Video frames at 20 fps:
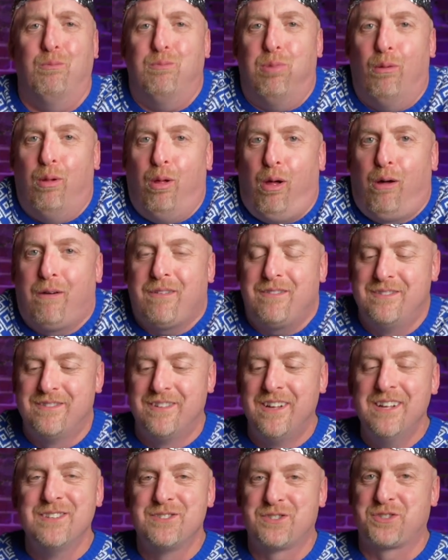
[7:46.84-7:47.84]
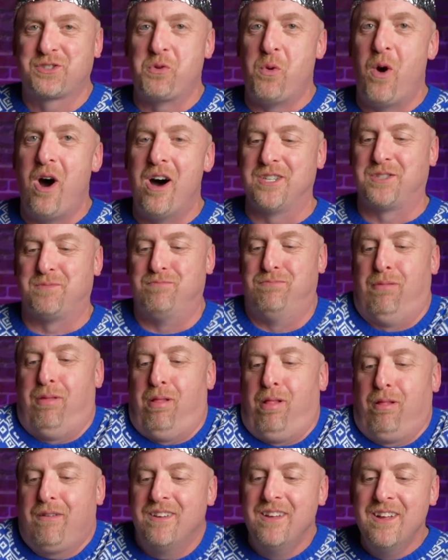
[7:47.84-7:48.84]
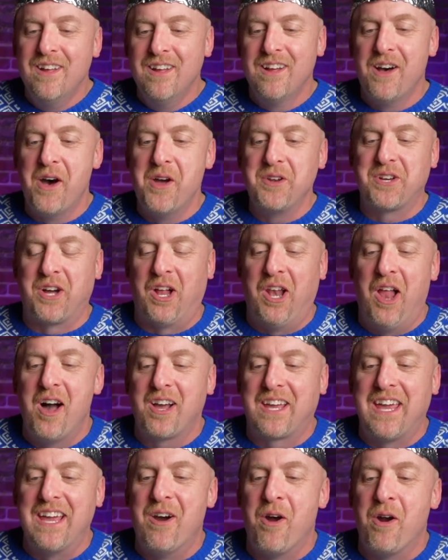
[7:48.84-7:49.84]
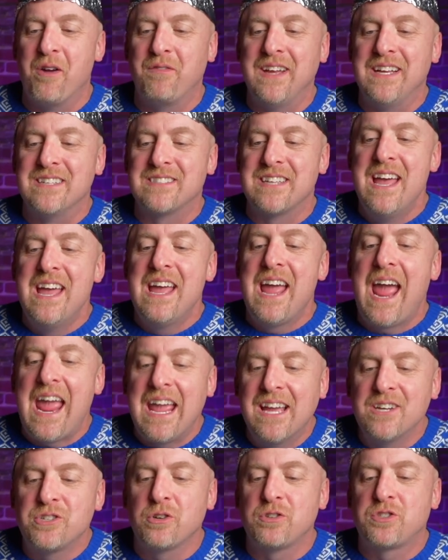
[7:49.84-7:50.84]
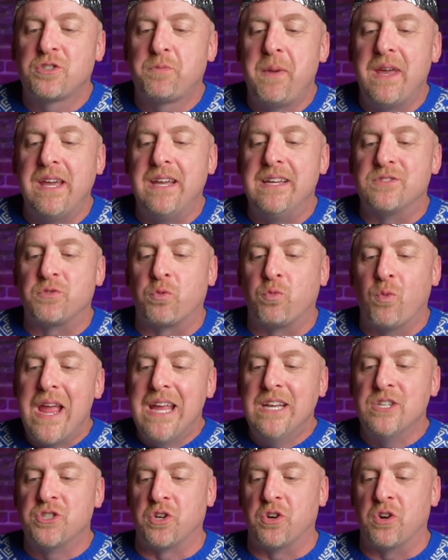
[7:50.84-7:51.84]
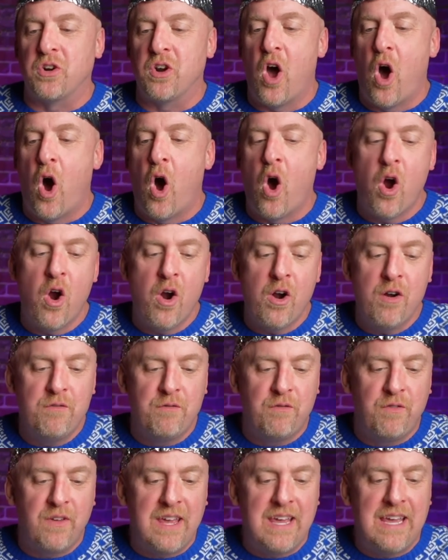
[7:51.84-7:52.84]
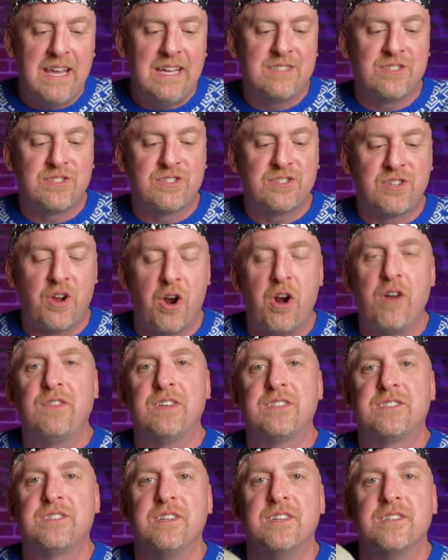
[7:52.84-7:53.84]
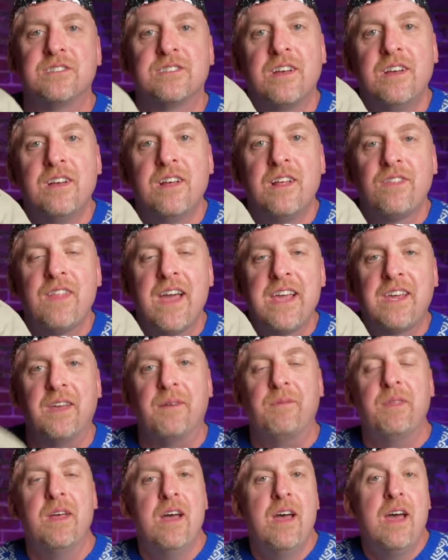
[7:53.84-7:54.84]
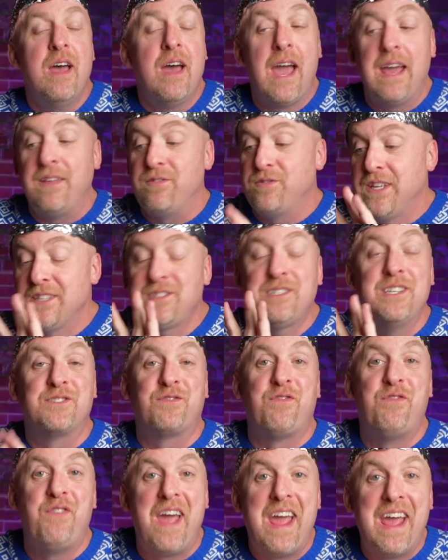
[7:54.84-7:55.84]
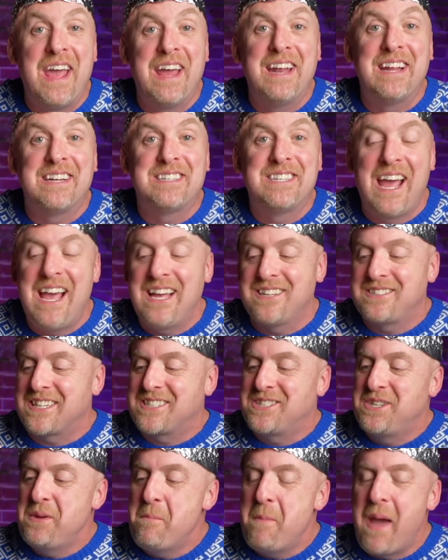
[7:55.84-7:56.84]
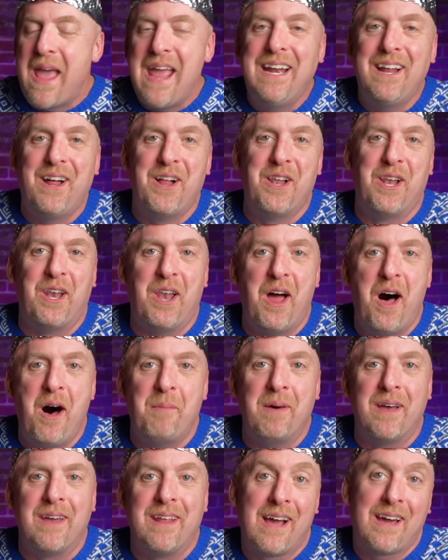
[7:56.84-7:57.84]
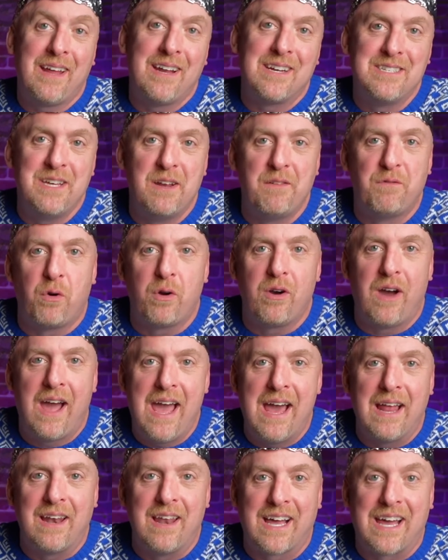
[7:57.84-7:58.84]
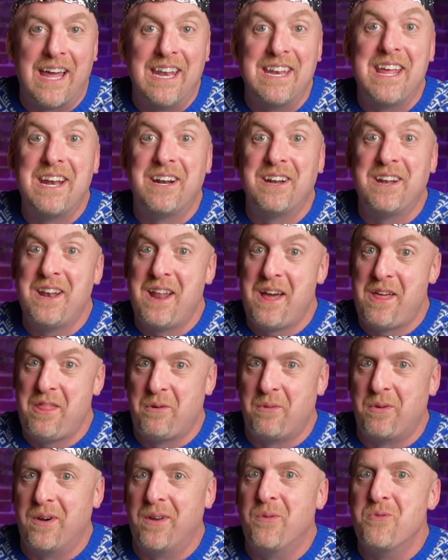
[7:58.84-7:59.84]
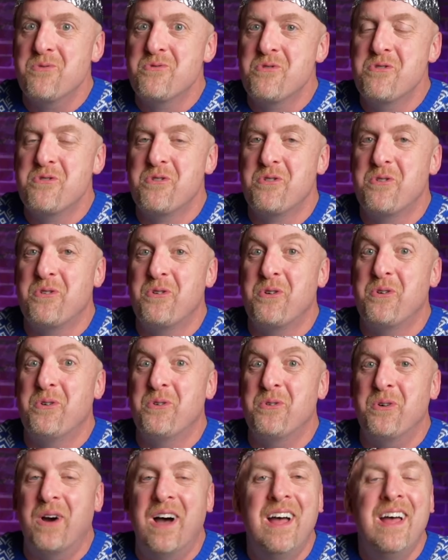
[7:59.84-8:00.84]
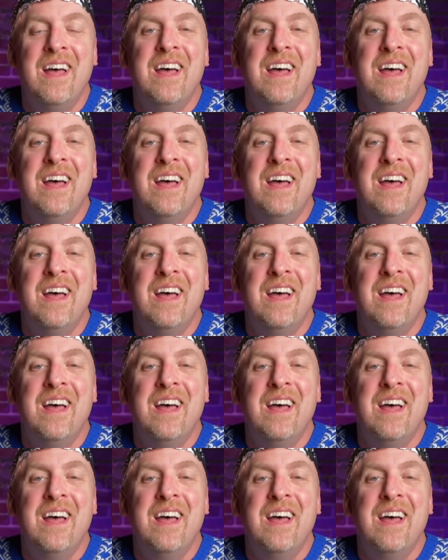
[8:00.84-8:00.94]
bleh, squash, bleh, unclogging RVs. Andrew Spees, Ranger RV Services. Thank you. Hey, this is fantastic. She made a llama, and I got a tinfoil hat like I needed another one. Ooh,